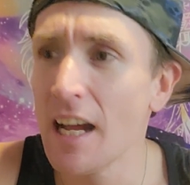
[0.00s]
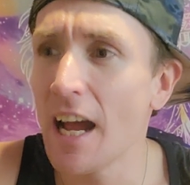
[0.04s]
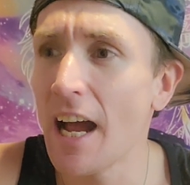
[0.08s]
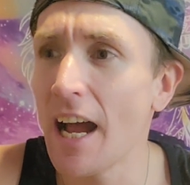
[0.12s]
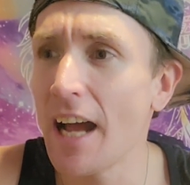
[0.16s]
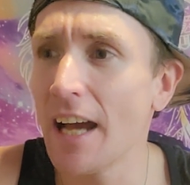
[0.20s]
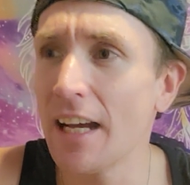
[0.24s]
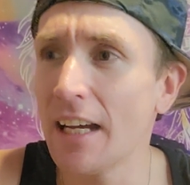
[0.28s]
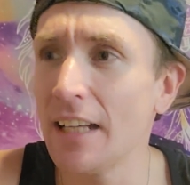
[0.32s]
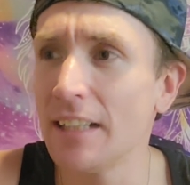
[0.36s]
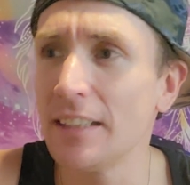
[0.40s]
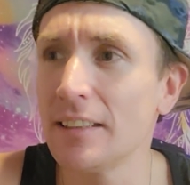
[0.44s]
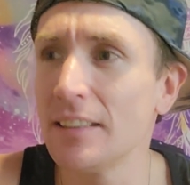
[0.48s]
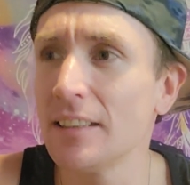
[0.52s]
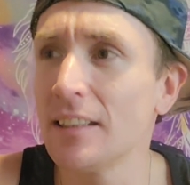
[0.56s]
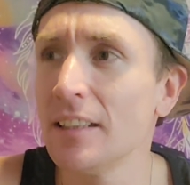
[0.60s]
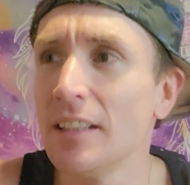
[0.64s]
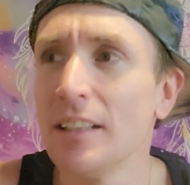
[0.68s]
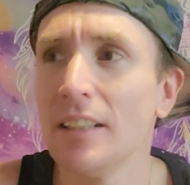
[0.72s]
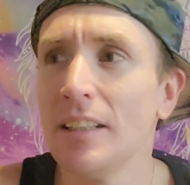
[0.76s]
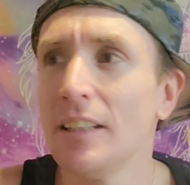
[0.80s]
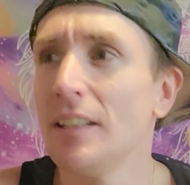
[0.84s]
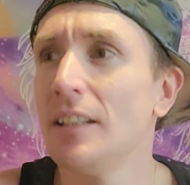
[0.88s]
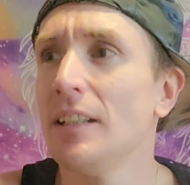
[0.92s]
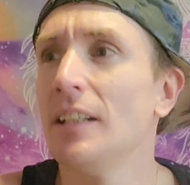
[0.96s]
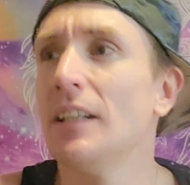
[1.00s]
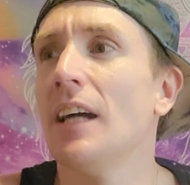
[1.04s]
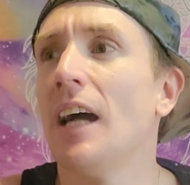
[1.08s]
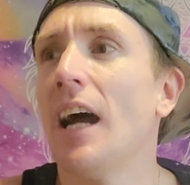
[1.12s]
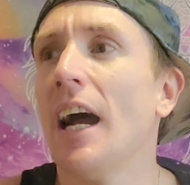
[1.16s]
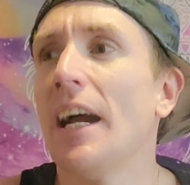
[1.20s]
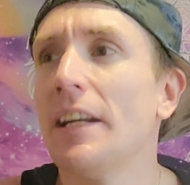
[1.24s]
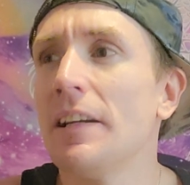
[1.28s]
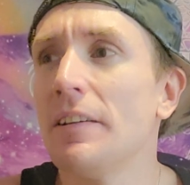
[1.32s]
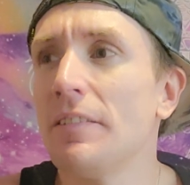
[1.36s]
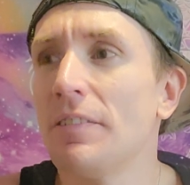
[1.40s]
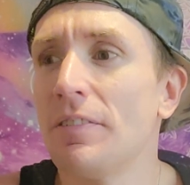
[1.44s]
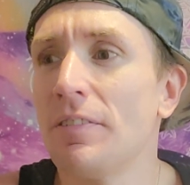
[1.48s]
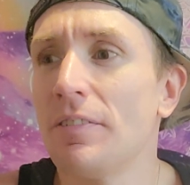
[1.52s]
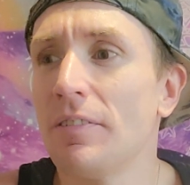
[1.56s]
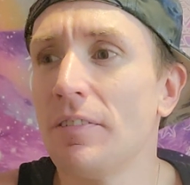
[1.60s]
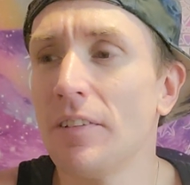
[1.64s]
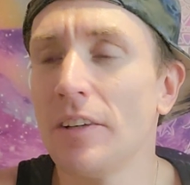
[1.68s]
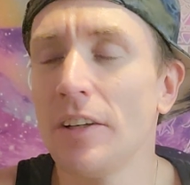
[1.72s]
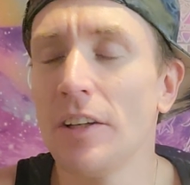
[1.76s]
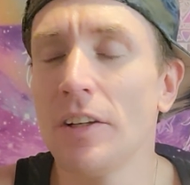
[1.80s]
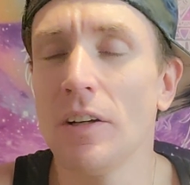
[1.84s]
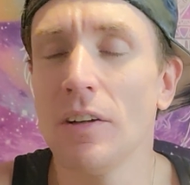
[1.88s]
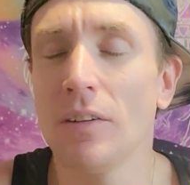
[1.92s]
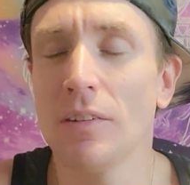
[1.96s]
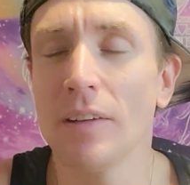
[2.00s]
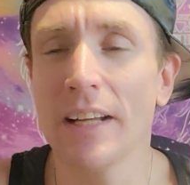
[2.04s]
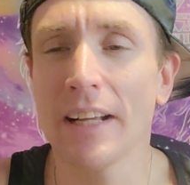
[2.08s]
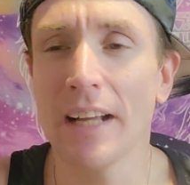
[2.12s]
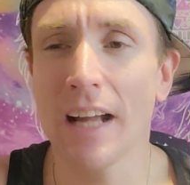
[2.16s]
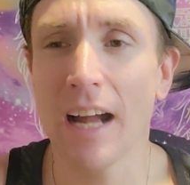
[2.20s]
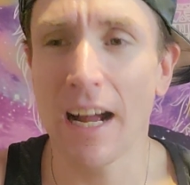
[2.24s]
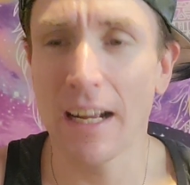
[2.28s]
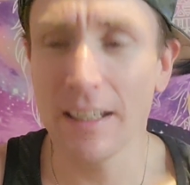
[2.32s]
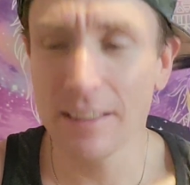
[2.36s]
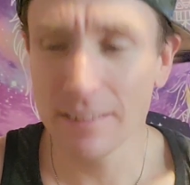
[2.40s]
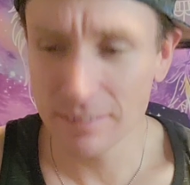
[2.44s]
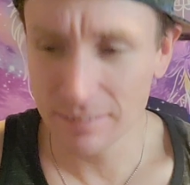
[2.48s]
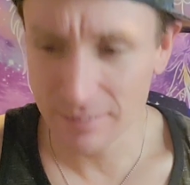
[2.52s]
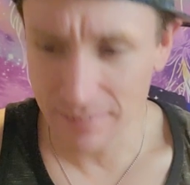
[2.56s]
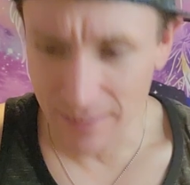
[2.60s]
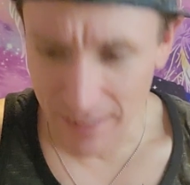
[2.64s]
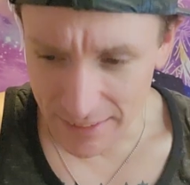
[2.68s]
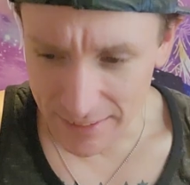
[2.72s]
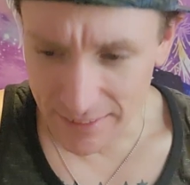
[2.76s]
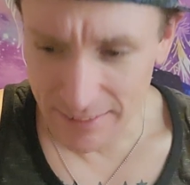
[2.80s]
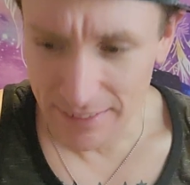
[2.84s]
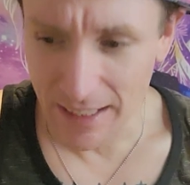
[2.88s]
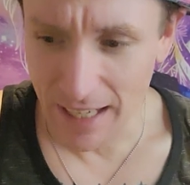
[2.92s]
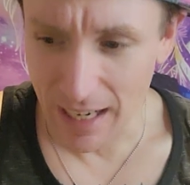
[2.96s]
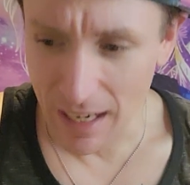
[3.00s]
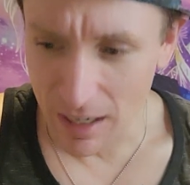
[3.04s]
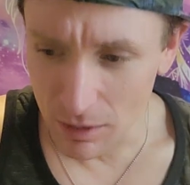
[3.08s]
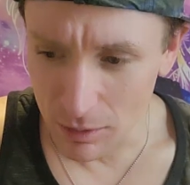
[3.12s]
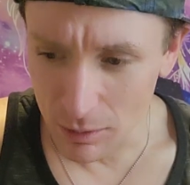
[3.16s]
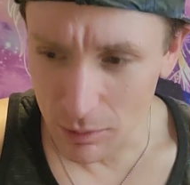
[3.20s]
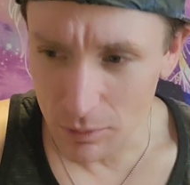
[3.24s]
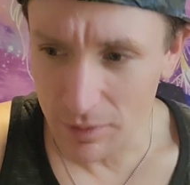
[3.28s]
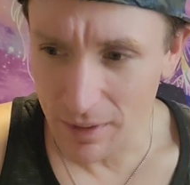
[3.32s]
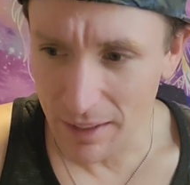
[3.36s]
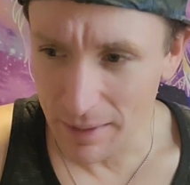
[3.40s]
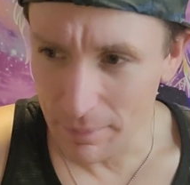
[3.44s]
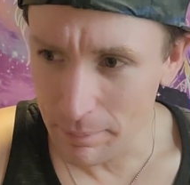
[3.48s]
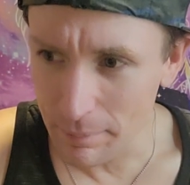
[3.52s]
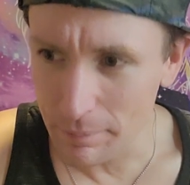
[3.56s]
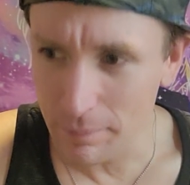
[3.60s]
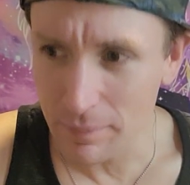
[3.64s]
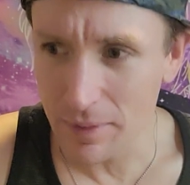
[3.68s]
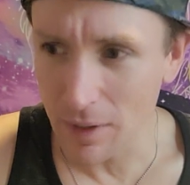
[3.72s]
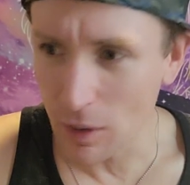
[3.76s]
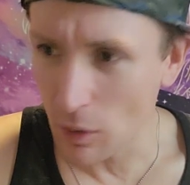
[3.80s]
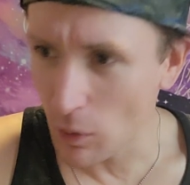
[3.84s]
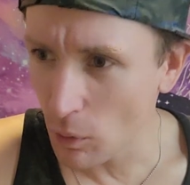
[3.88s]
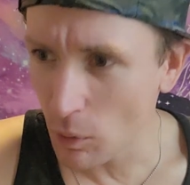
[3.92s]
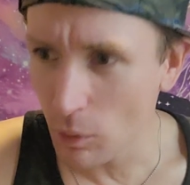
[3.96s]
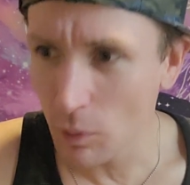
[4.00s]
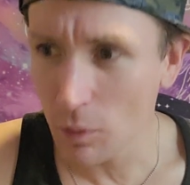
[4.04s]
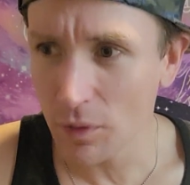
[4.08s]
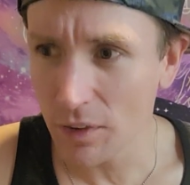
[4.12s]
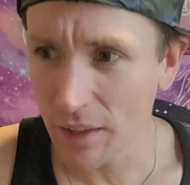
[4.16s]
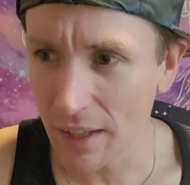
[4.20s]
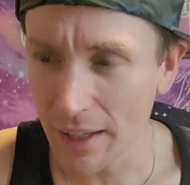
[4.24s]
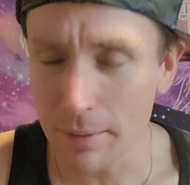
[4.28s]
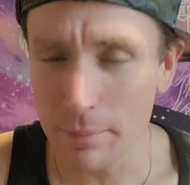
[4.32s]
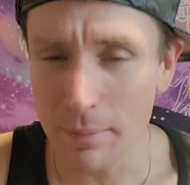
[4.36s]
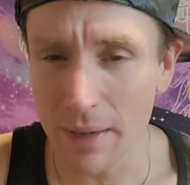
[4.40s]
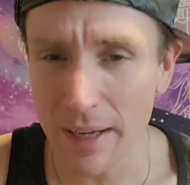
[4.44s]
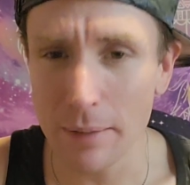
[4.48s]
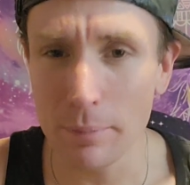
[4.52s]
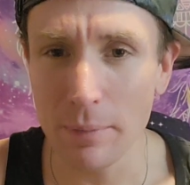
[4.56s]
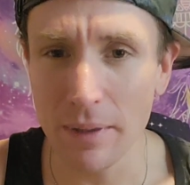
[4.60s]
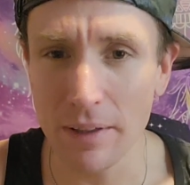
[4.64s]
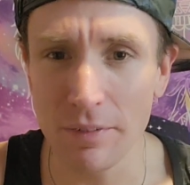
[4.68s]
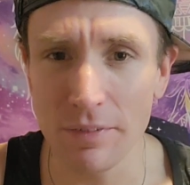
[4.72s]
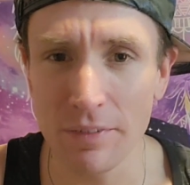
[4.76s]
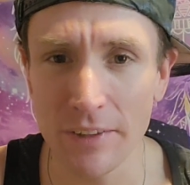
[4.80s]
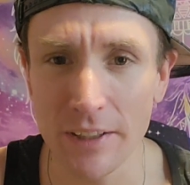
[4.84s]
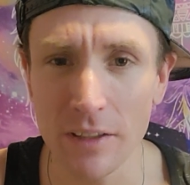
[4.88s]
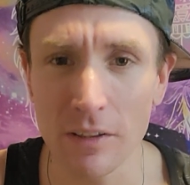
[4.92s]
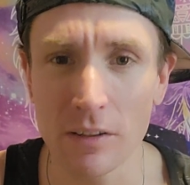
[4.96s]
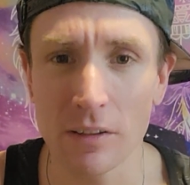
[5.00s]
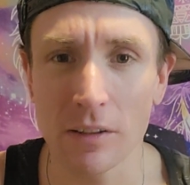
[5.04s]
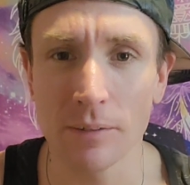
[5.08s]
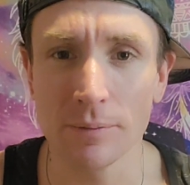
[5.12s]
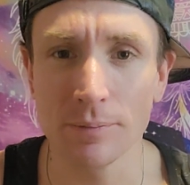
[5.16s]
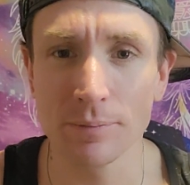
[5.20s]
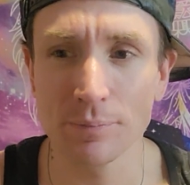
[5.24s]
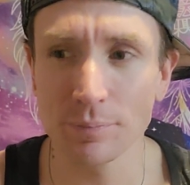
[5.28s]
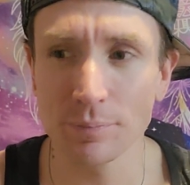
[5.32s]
And I didn't, that's how the whole thing made me feel.